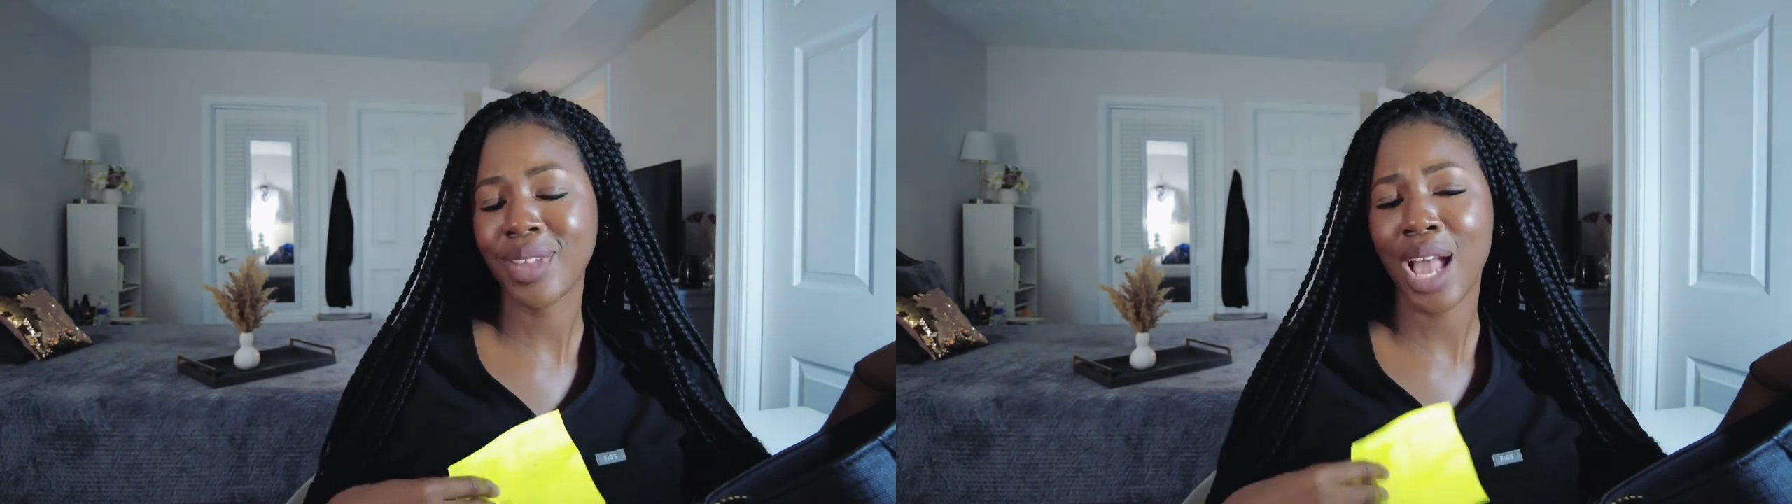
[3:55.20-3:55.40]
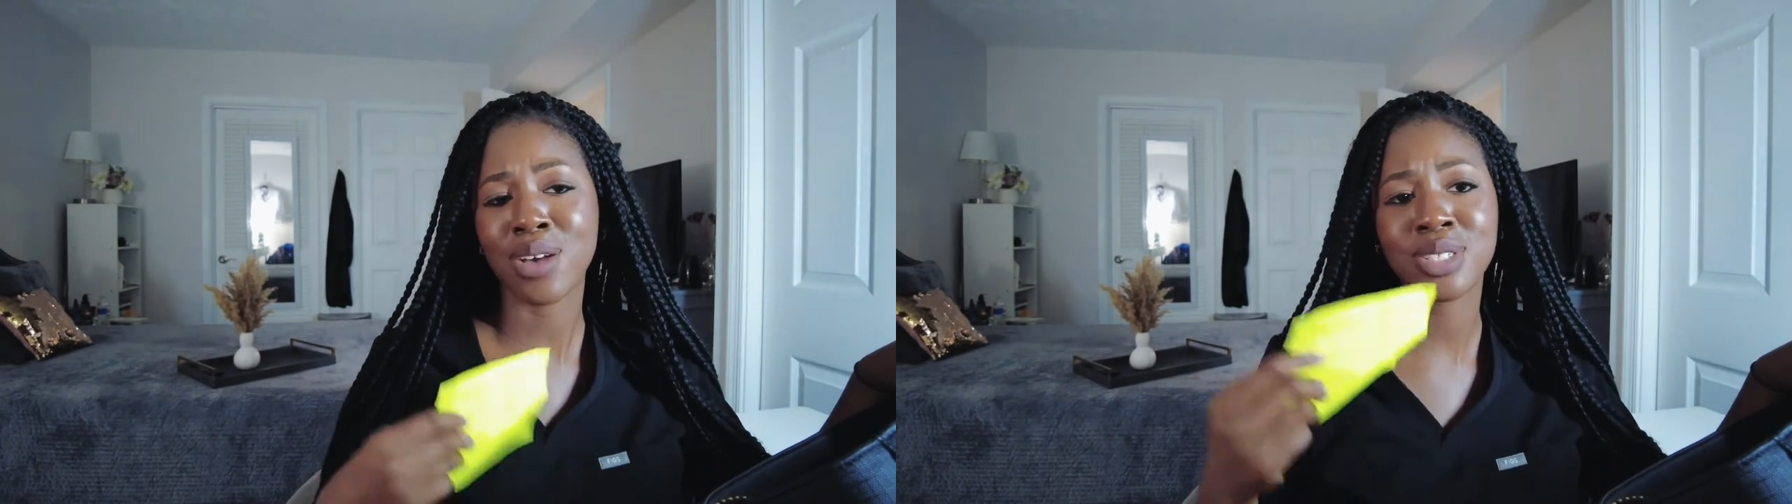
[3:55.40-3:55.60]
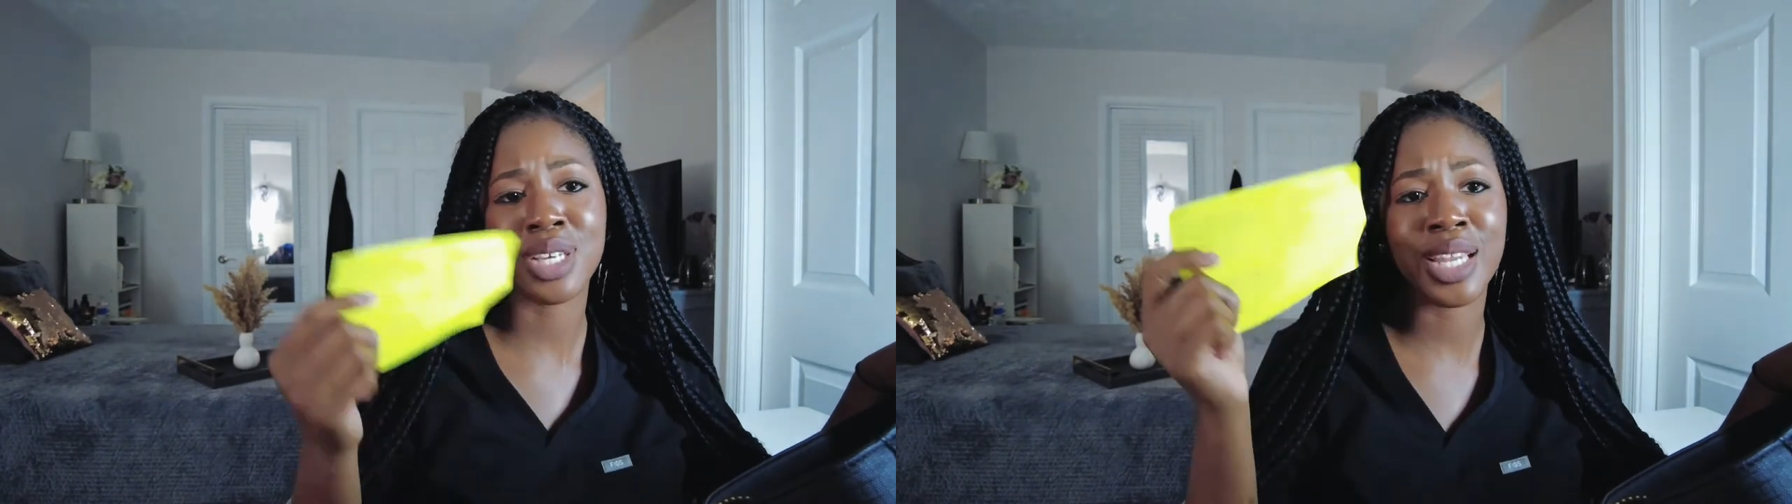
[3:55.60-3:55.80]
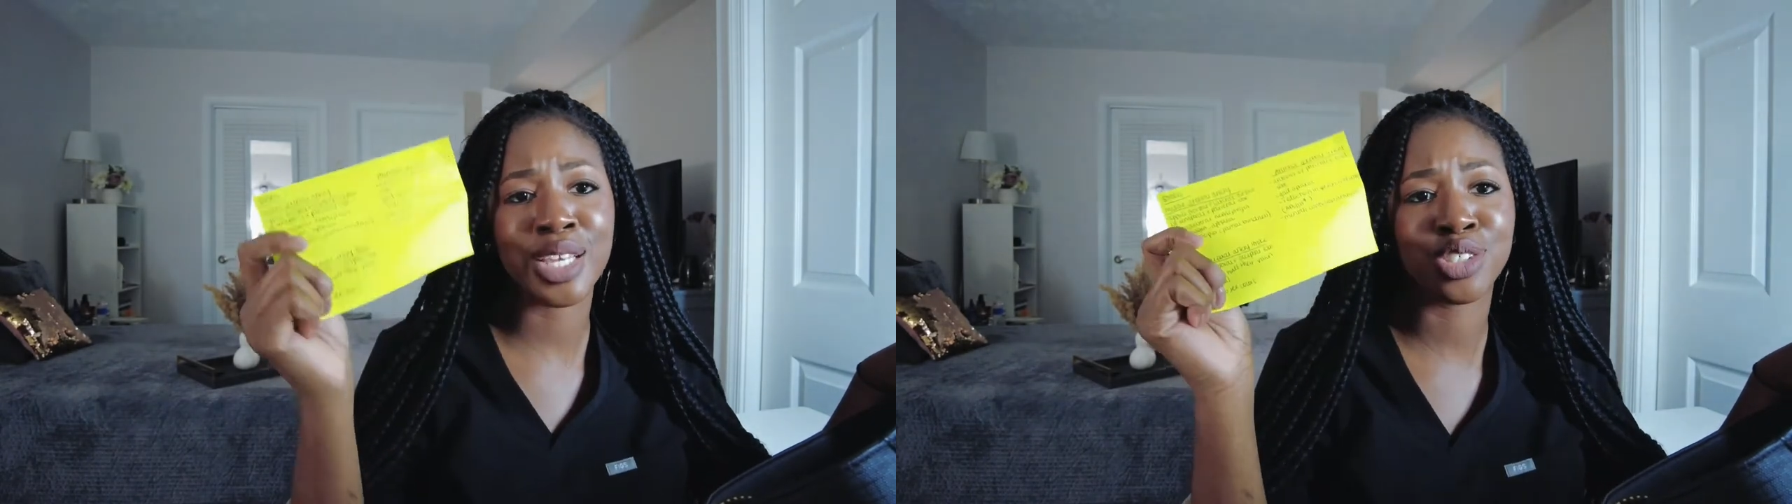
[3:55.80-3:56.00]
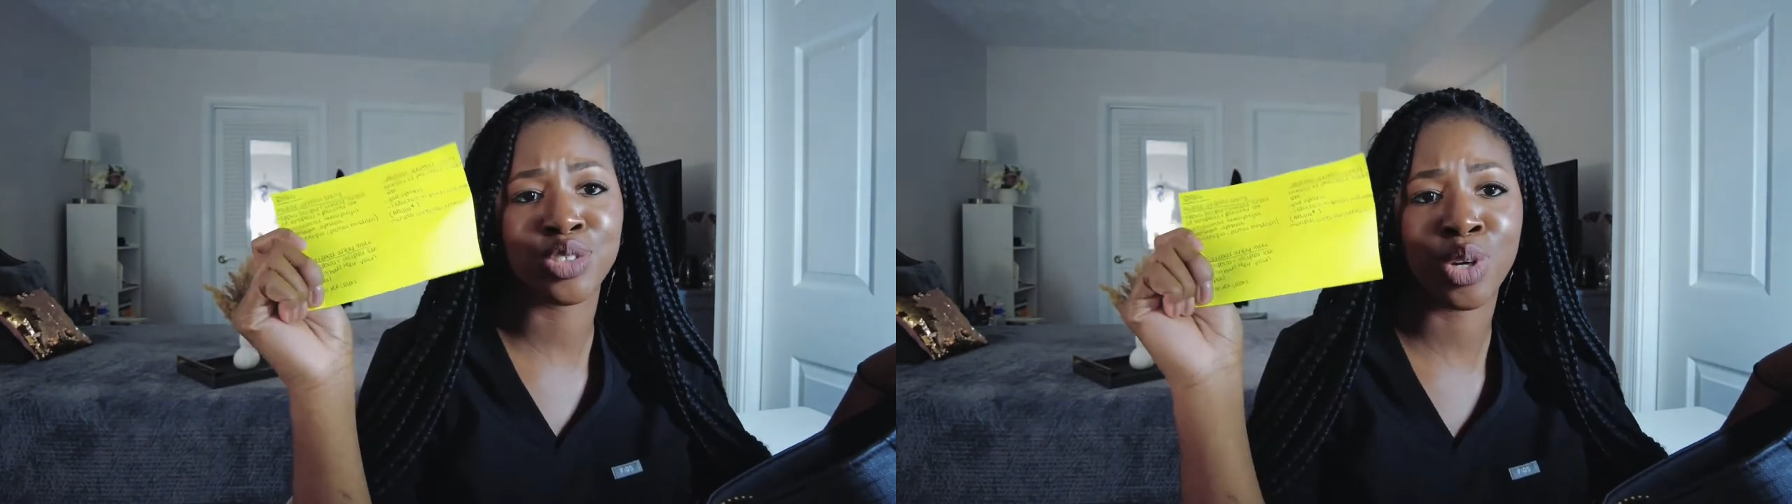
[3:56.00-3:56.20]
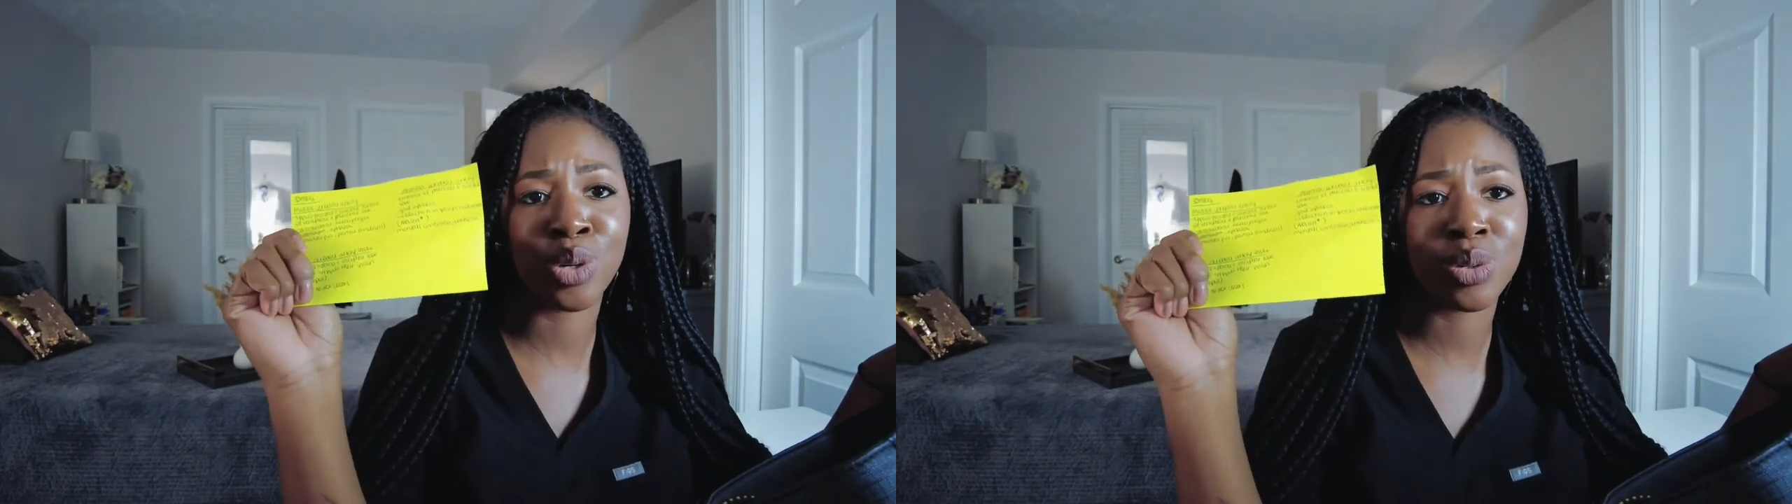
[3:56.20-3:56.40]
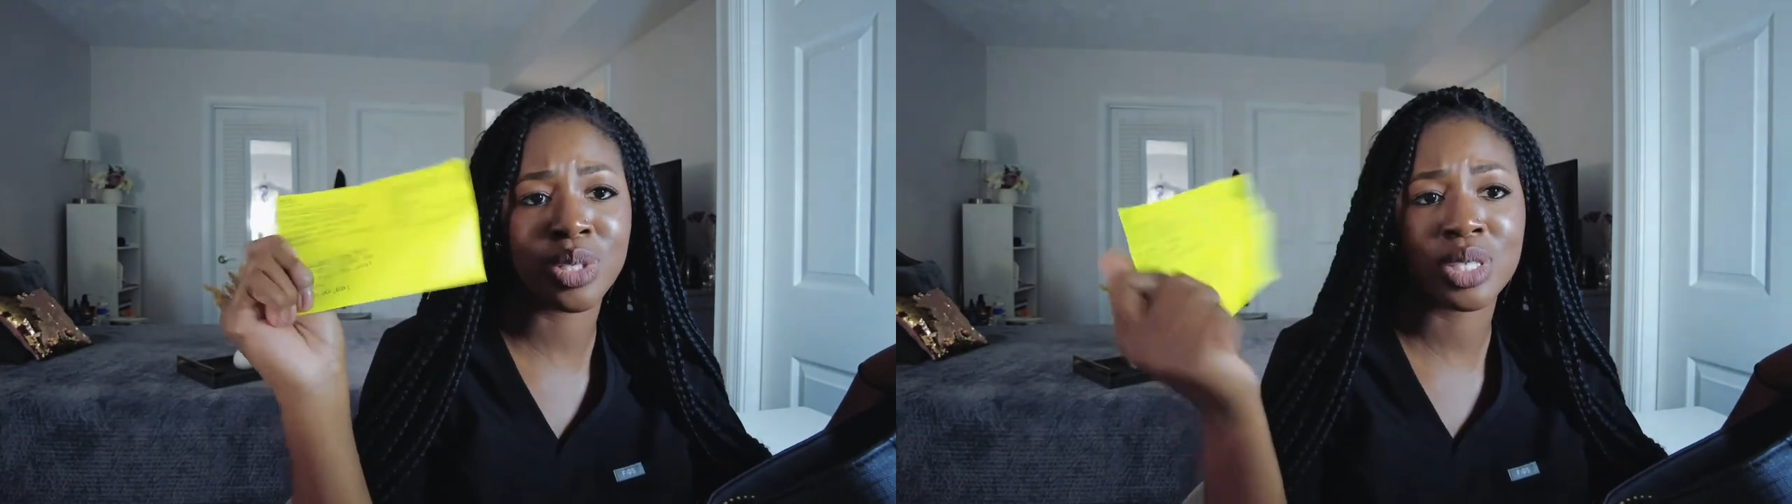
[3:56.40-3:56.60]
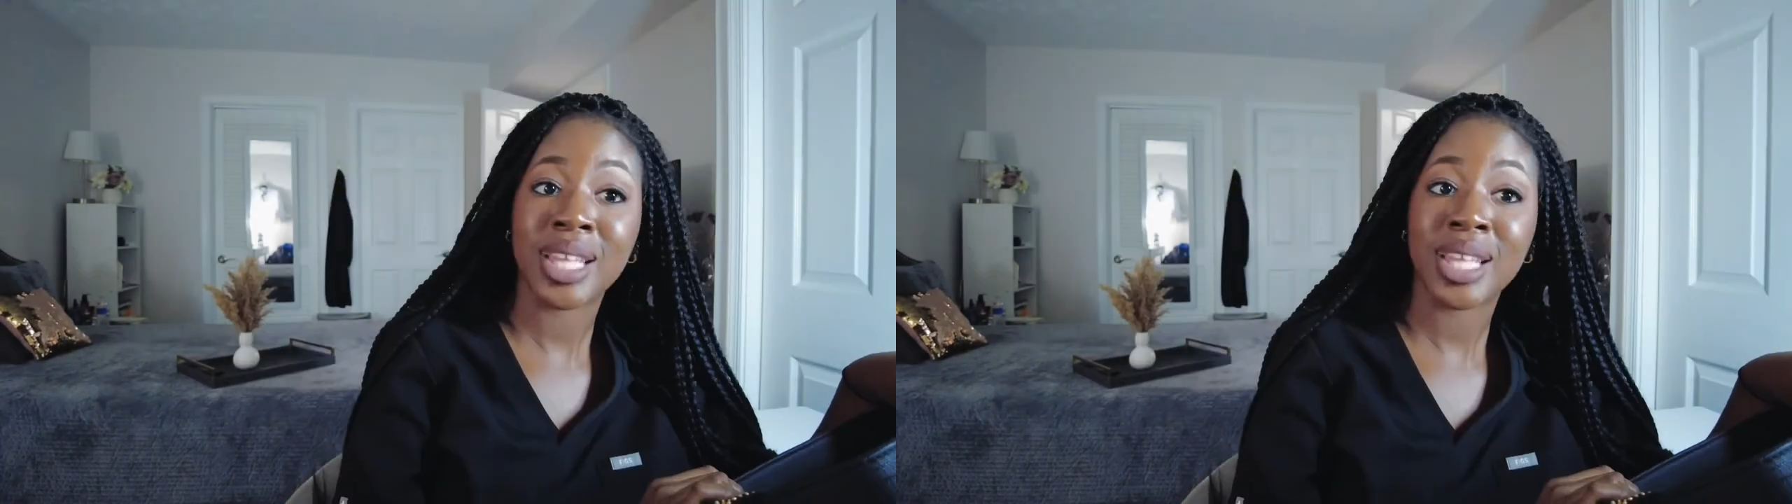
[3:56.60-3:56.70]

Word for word: I was looking at strokes.